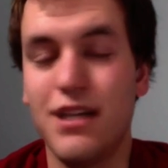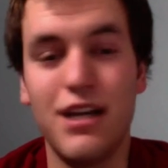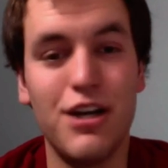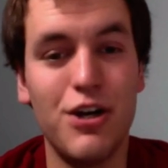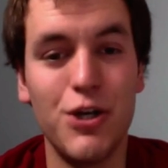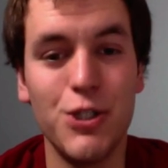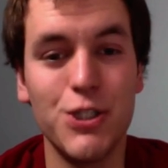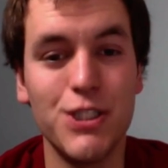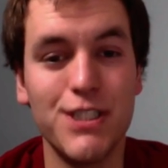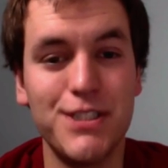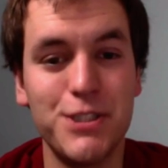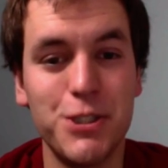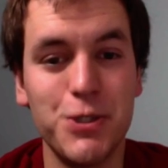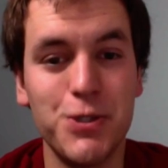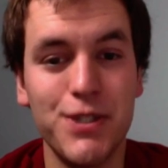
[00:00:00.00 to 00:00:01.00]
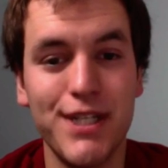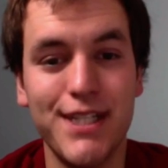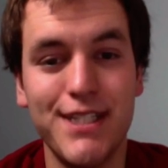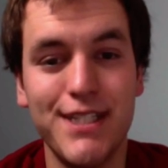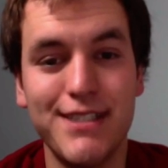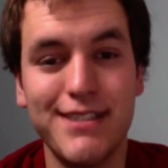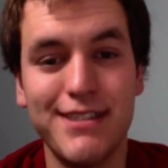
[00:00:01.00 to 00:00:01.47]
all the single
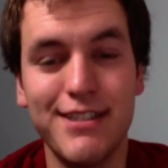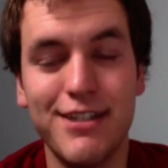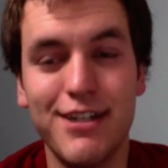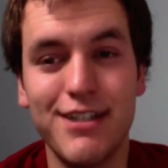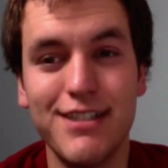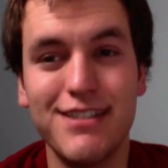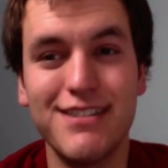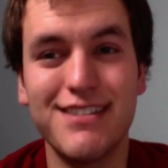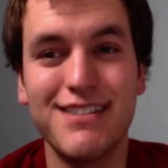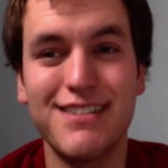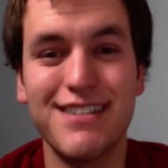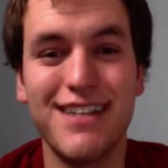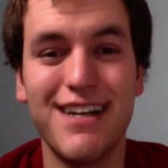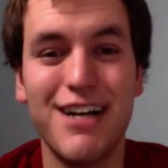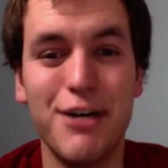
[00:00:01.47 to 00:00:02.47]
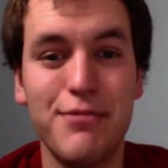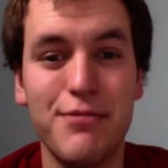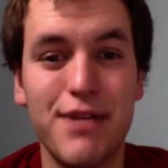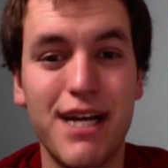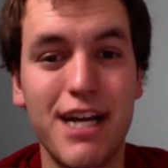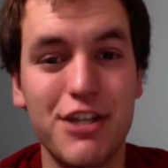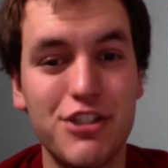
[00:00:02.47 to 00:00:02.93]
ladies in the audience. I
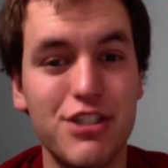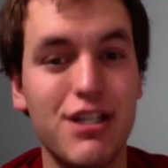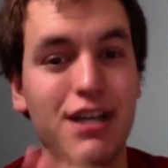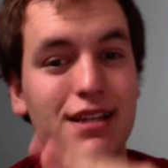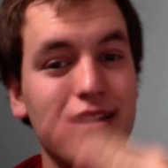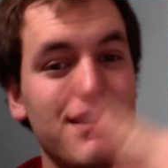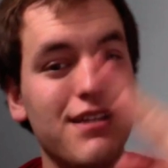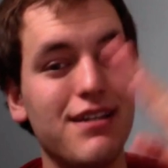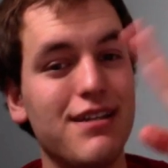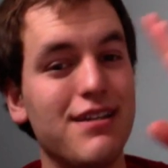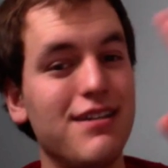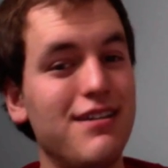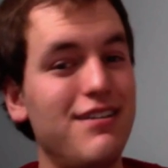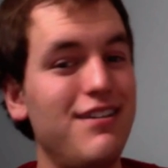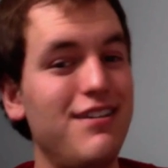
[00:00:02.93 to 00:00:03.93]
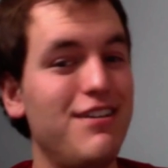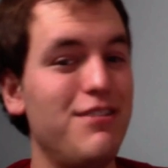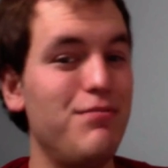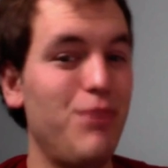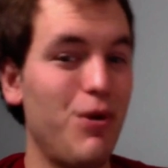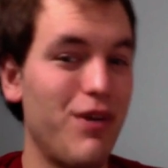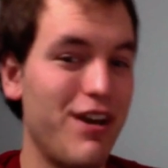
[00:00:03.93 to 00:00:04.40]
actually got the
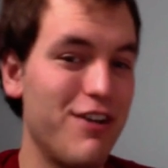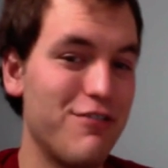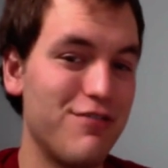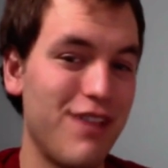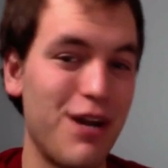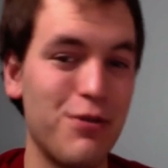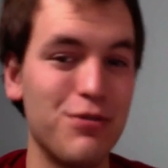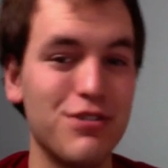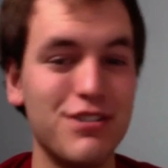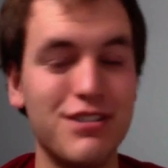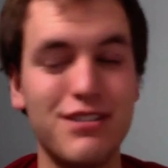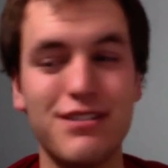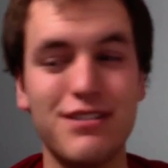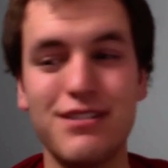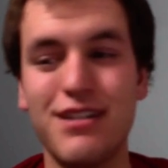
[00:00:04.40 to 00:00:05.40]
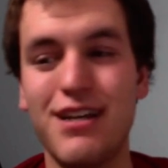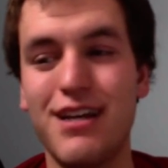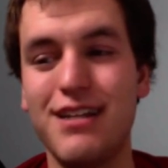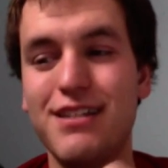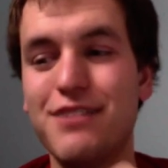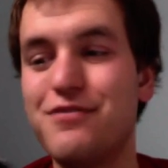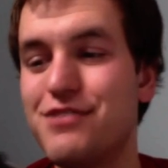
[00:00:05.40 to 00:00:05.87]
bouquet of flowers
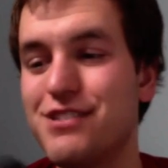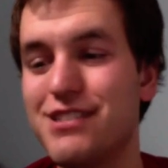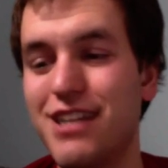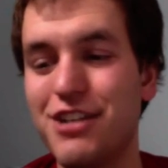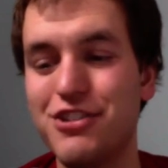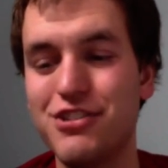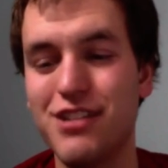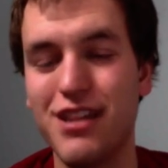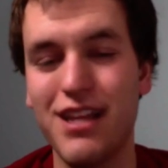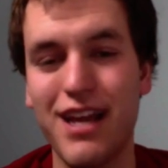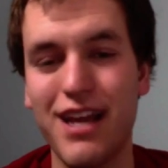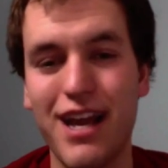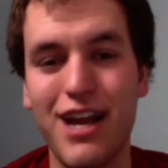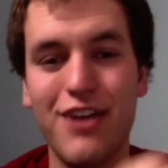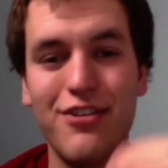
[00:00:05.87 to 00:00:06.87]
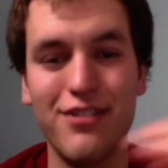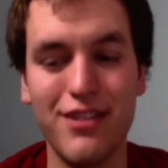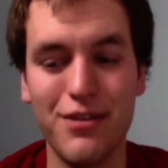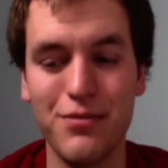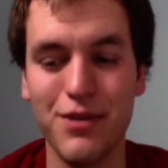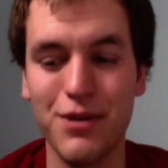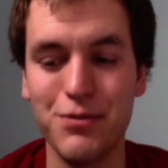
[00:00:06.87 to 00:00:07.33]
at different stages in the air and
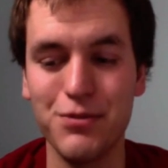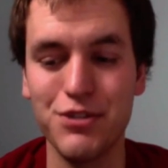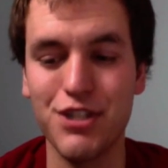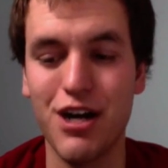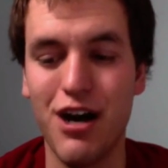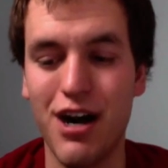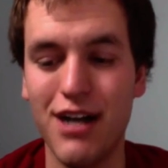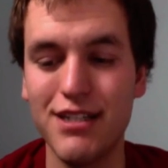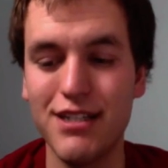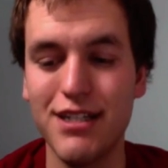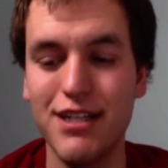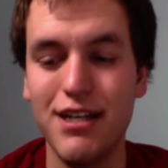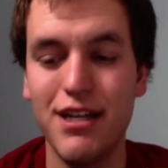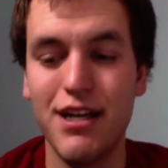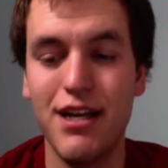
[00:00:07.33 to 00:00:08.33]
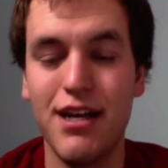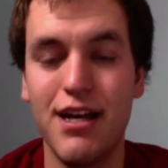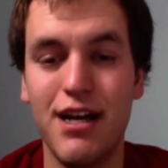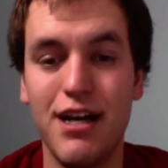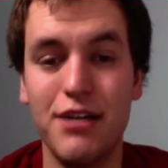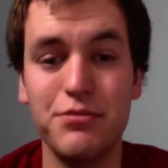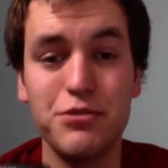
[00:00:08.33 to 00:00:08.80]
then when it was caught.
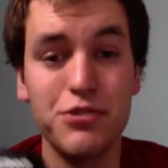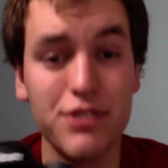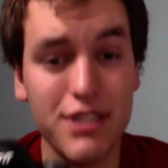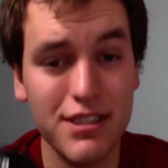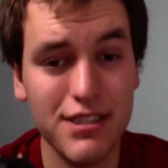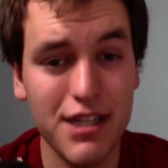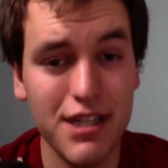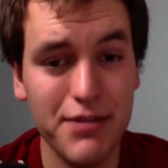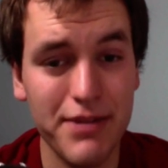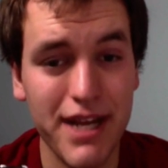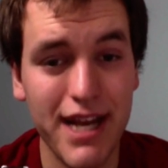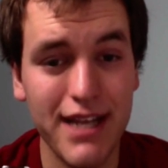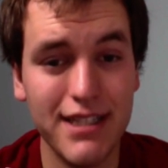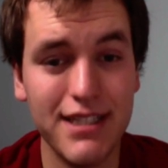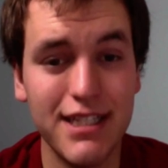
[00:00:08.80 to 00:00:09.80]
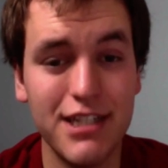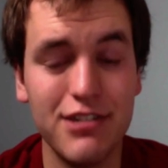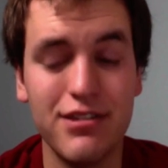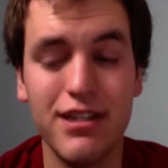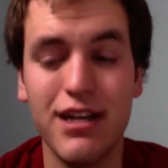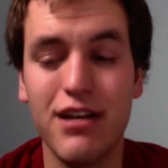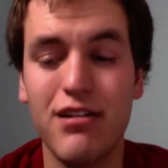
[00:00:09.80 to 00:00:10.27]
So it does come in handy here
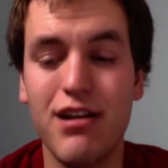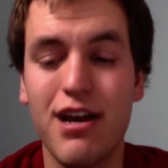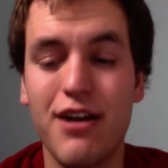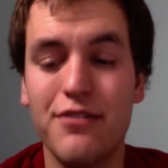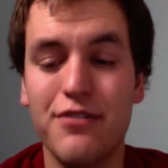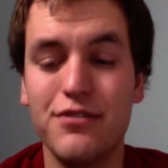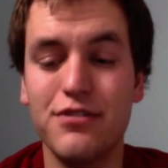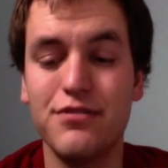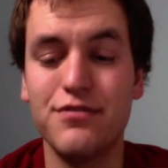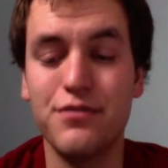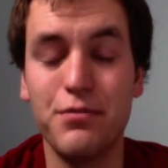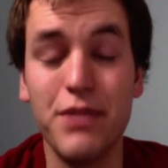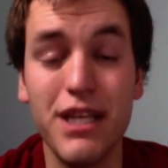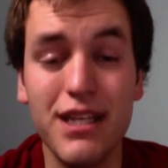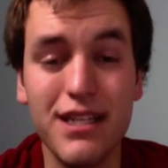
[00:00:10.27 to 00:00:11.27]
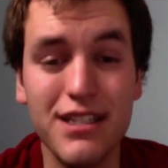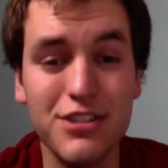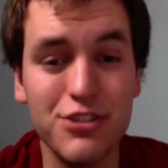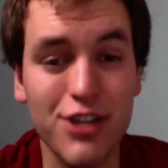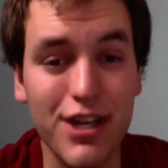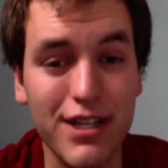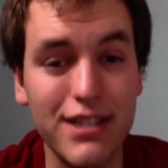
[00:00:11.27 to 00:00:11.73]
and there. However, for me, it's
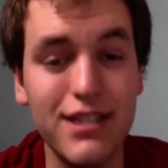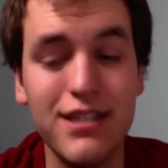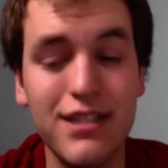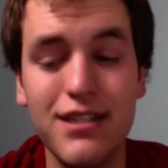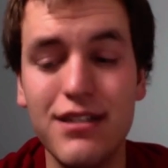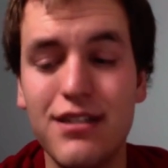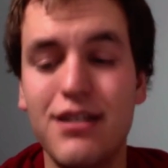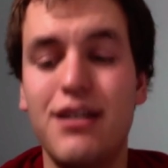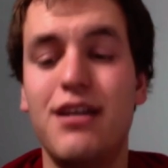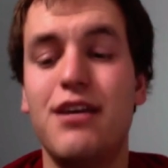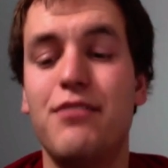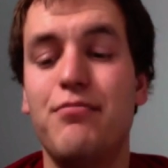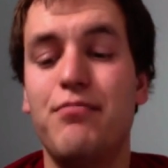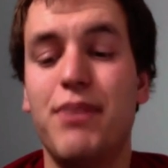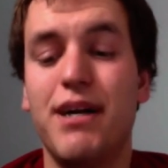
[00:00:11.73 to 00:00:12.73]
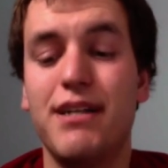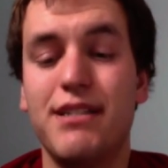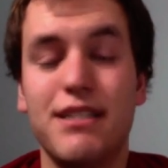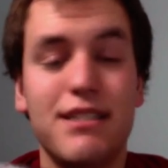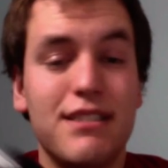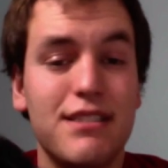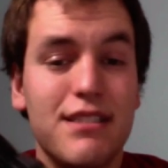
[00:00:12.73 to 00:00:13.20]
not needed, but
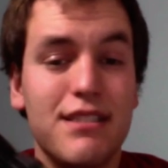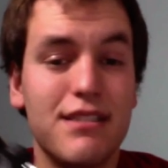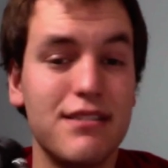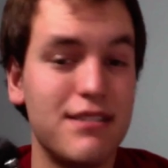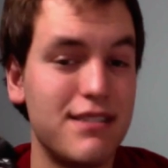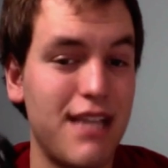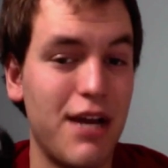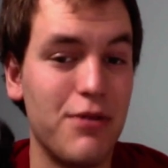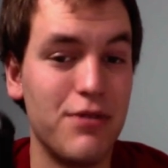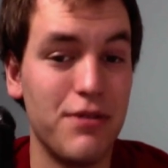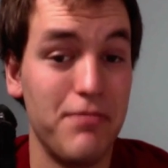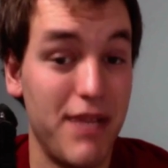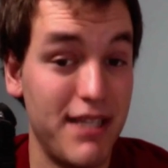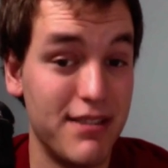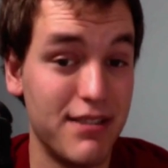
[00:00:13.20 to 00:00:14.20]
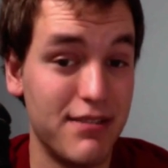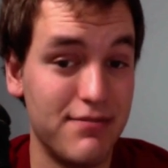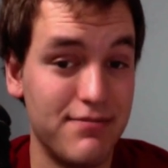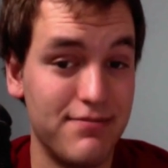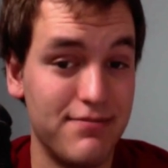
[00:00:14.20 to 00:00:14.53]
it does sound amazing.